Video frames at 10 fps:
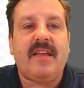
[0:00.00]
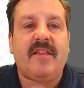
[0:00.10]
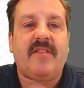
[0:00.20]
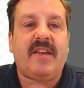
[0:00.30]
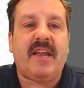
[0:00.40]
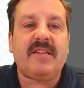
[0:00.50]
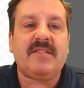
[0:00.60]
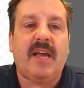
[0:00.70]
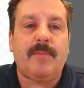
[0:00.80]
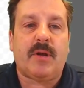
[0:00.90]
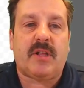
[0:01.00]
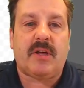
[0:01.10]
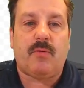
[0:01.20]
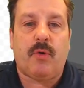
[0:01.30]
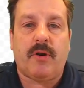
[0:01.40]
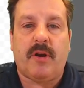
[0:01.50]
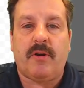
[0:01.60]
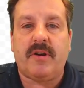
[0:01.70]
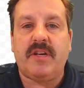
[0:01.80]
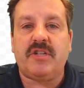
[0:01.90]
And then the next time you click word
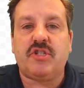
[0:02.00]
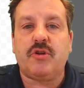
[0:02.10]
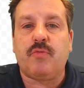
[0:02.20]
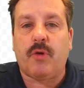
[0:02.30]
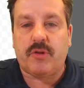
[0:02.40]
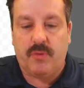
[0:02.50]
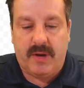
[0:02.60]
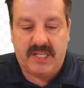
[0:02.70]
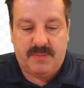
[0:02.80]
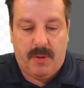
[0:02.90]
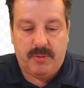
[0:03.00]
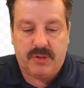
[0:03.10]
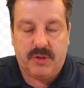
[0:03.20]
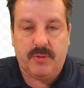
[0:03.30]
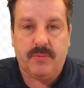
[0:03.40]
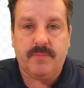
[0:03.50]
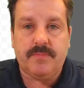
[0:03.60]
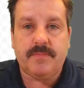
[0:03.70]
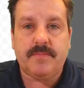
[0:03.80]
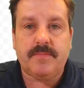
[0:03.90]
art, it should work the way it's supposed to.
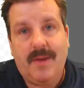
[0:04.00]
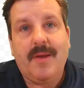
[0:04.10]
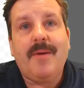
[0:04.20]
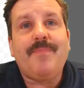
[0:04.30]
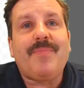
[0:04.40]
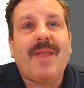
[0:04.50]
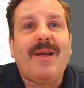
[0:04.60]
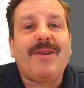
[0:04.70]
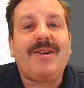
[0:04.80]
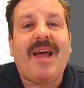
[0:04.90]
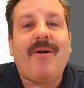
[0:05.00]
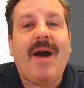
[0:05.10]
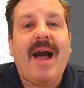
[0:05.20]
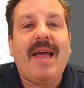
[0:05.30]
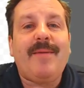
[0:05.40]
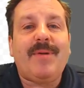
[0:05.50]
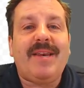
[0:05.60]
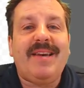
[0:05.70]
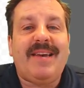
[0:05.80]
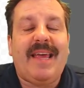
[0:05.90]
Now I am
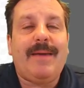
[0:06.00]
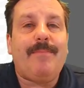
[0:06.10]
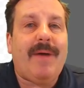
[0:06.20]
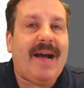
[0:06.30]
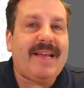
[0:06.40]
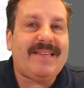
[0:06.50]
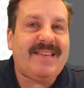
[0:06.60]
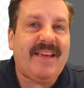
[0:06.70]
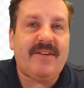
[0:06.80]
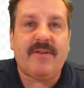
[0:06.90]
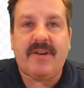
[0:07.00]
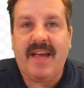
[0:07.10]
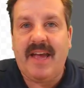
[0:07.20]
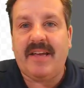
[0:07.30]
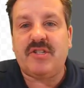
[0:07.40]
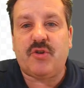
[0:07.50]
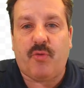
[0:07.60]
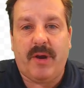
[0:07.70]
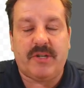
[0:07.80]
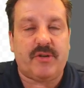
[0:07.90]
going to name mine Tinkercad
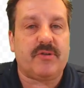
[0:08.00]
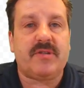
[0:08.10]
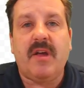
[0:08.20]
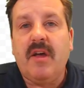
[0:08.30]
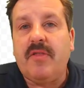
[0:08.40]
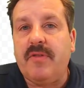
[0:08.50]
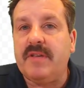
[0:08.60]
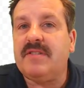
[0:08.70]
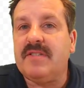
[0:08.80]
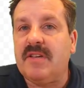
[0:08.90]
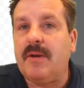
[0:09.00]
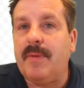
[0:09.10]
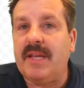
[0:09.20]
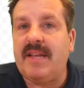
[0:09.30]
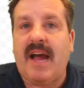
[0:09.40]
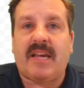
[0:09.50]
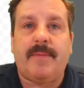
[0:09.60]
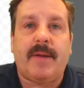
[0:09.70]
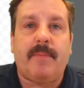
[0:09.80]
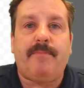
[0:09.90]
Treasures. This is going to be a
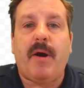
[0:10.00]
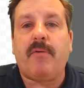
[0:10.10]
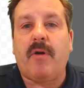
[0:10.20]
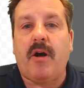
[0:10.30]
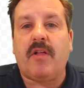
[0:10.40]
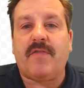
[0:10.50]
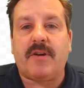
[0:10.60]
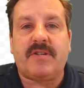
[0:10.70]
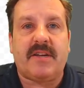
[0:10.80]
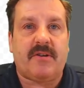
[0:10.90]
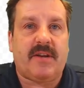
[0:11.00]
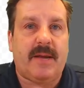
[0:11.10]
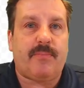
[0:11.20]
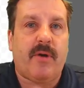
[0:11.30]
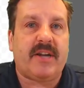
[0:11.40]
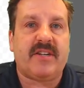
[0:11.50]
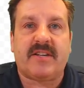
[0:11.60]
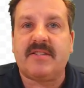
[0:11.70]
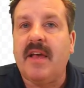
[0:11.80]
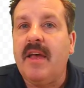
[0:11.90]
document about all of our Tinkercad
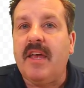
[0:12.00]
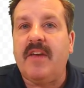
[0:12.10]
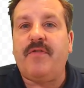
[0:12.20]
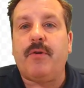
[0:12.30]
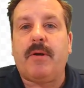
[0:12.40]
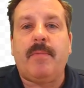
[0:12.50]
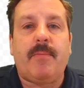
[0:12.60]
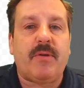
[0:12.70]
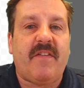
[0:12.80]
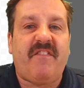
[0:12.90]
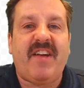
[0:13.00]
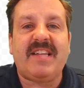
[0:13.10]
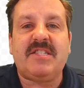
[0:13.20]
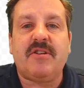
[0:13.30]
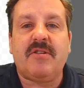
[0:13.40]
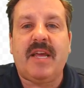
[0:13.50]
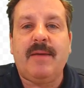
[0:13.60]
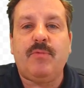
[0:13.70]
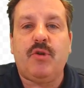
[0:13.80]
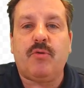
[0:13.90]
projects. If you come up with a fancier
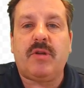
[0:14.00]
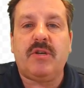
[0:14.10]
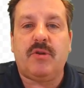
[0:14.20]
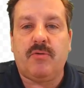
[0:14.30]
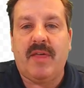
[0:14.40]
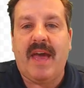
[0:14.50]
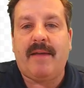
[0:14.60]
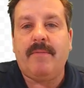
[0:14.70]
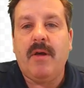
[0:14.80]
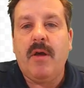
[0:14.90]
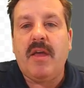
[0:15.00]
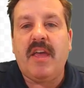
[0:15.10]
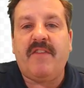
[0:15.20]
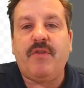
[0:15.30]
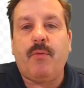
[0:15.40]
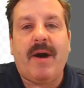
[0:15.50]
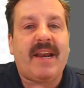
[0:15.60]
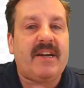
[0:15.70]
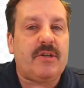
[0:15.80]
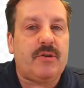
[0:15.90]
name, you can do that. If you
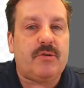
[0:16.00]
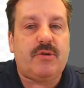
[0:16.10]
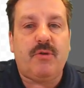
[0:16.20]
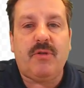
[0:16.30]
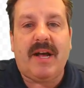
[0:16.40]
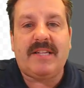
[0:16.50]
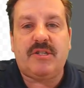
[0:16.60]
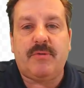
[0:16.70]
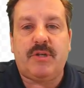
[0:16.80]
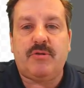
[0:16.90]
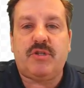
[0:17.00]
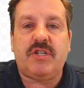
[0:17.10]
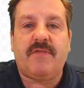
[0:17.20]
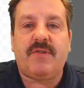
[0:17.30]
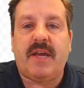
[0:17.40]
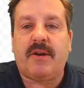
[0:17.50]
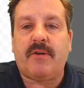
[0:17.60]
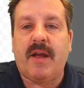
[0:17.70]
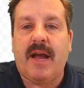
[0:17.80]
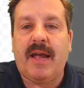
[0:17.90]
wanted to do two lines, you would do shift
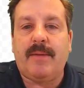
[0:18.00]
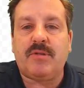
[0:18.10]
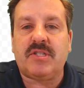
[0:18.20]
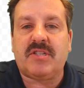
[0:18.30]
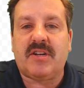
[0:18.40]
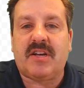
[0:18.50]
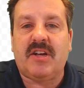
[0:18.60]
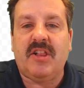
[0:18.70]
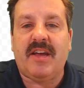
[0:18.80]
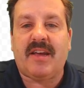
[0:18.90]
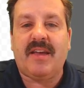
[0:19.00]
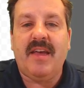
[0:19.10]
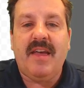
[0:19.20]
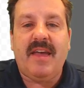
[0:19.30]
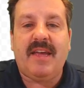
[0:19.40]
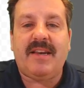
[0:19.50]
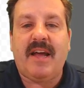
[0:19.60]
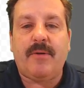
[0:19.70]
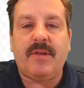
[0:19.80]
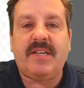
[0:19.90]
enter. I am just going to click and
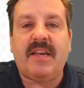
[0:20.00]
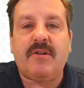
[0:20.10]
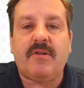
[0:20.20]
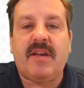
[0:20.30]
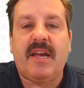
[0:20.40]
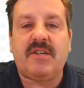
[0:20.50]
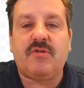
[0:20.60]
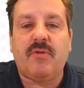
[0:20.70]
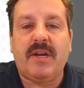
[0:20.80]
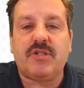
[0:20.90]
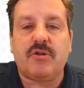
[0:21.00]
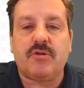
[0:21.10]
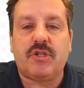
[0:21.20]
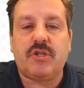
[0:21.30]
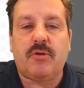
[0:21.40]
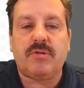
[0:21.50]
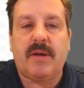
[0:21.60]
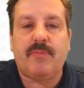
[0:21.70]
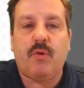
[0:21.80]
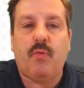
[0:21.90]
now the Tinkercad Treasures shows
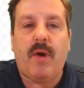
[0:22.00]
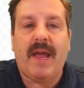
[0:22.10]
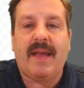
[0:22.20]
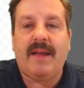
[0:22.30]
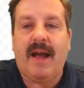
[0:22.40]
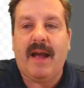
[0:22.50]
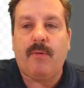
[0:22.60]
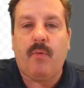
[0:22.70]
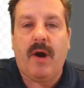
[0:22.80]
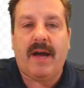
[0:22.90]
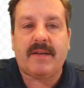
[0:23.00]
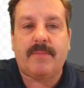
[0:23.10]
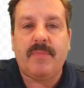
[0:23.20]
up the way I want.